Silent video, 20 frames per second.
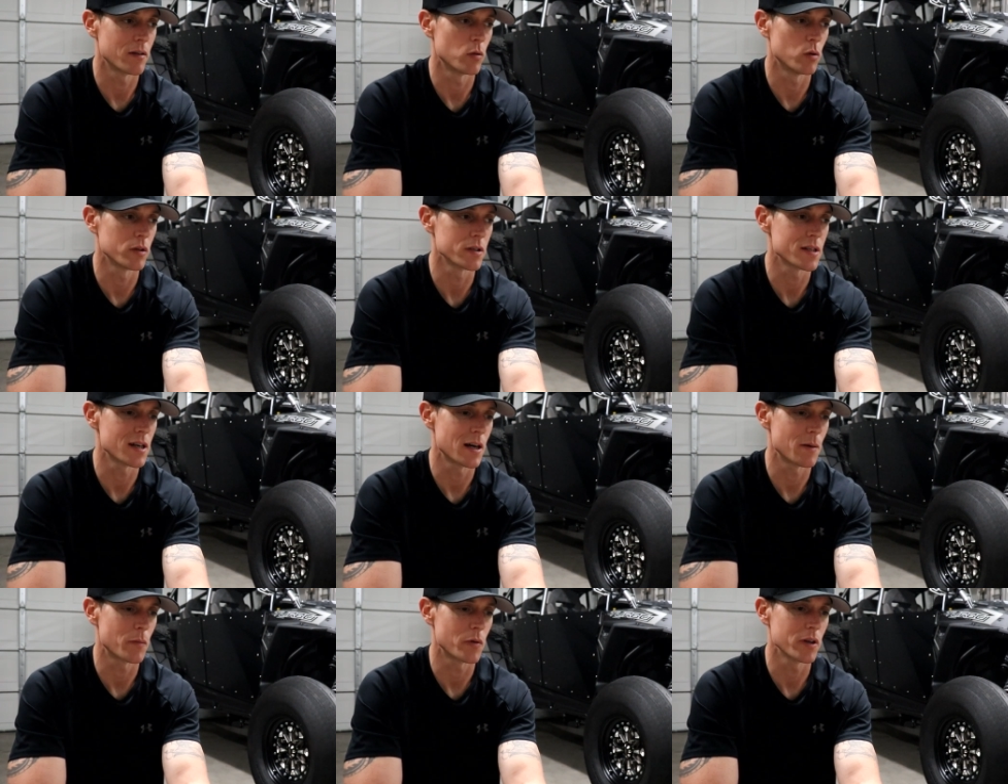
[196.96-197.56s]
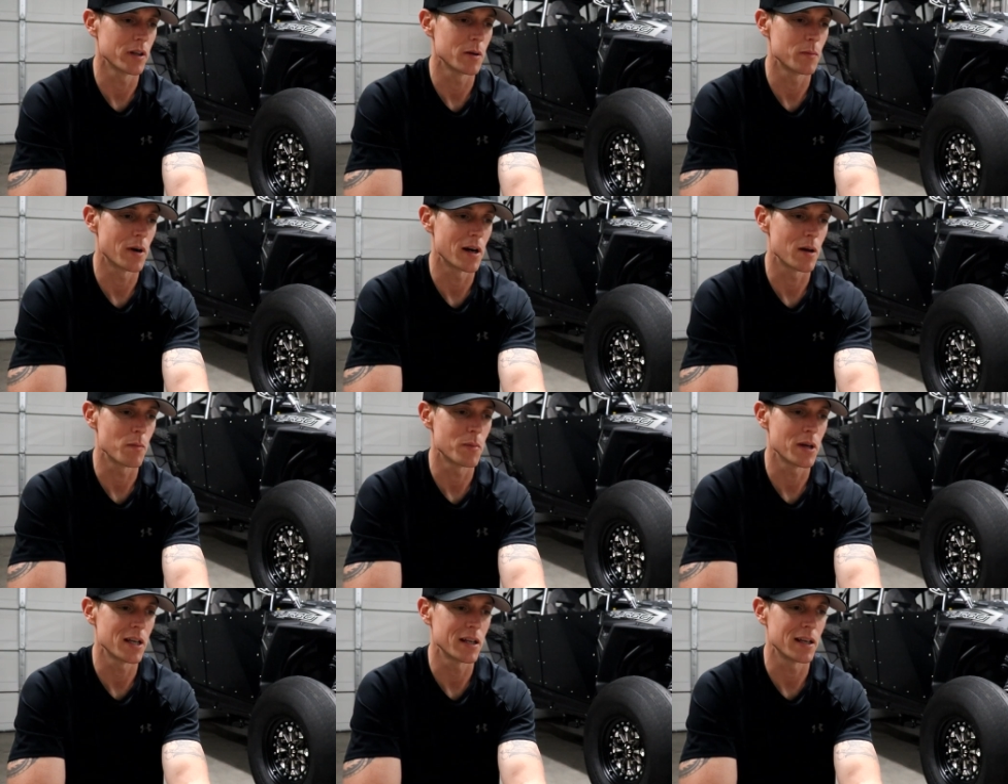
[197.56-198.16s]
well, it's not really my
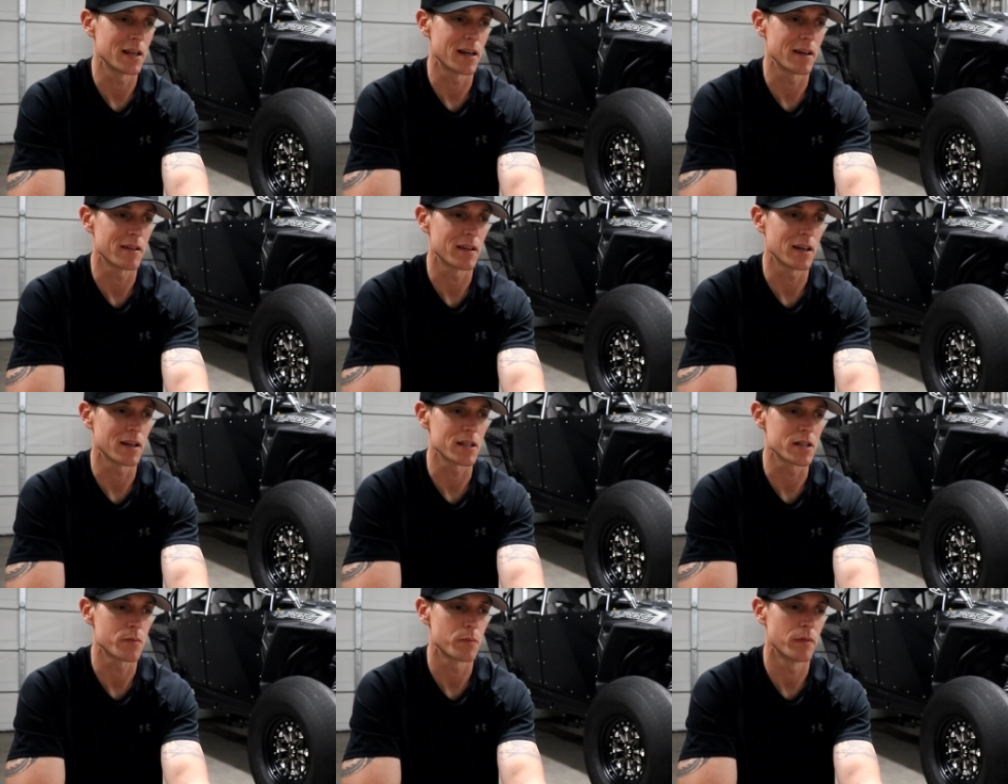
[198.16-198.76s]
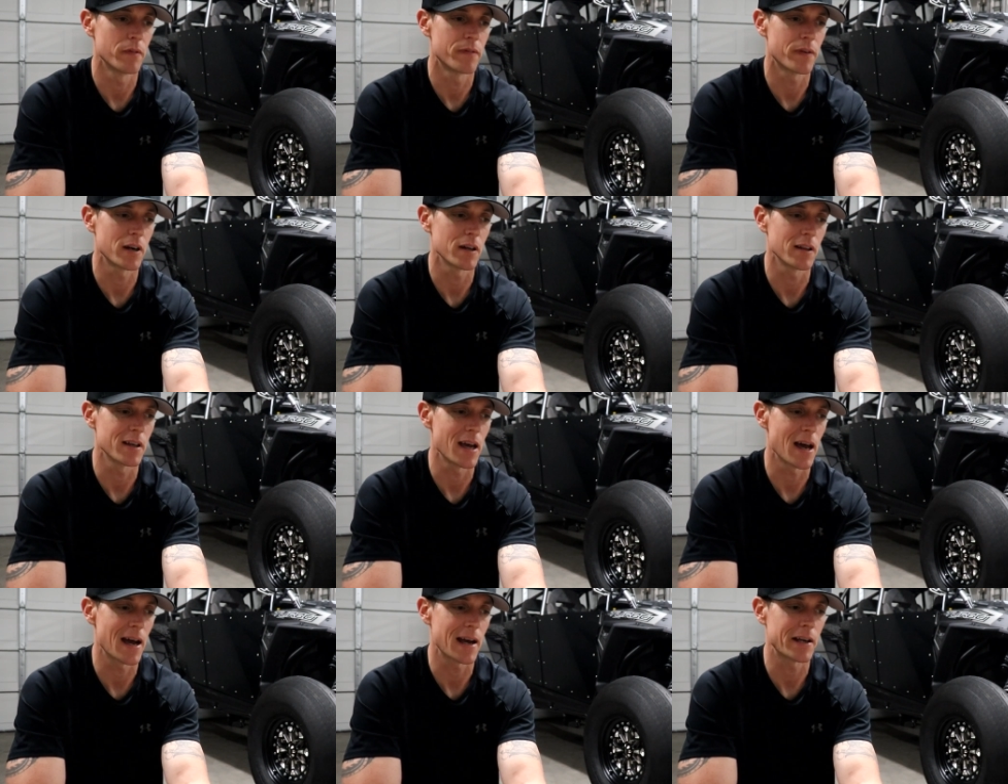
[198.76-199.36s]
opinion, I think it's
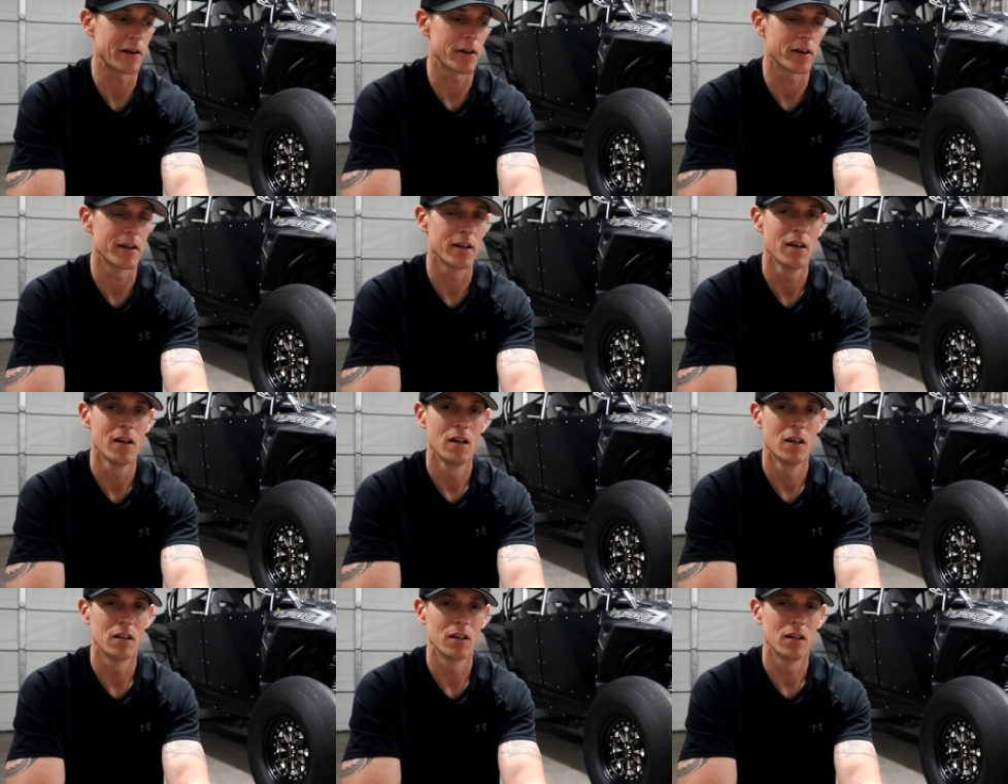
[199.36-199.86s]
fairly accurate.